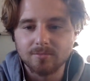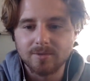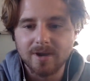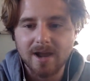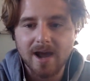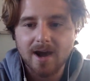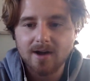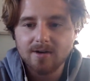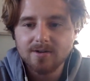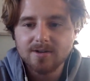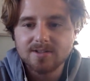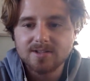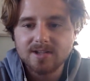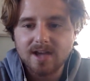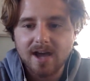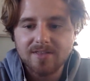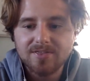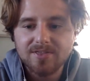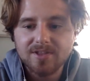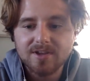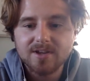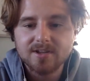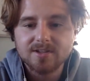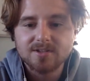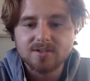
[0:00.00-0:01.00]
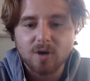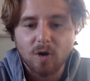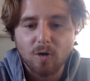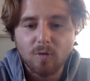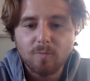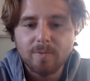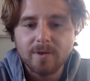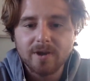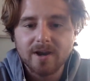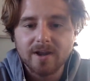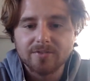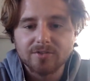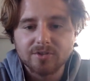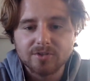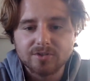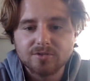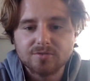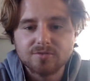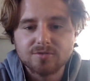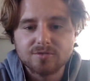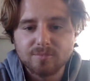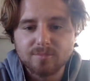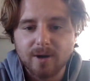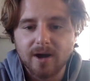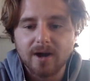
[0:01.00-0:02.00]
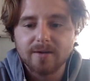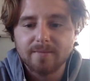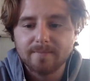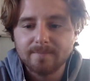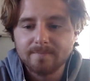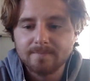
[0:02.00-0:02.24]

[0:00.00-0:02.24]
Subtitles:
Now I think it's open at the 2 spot.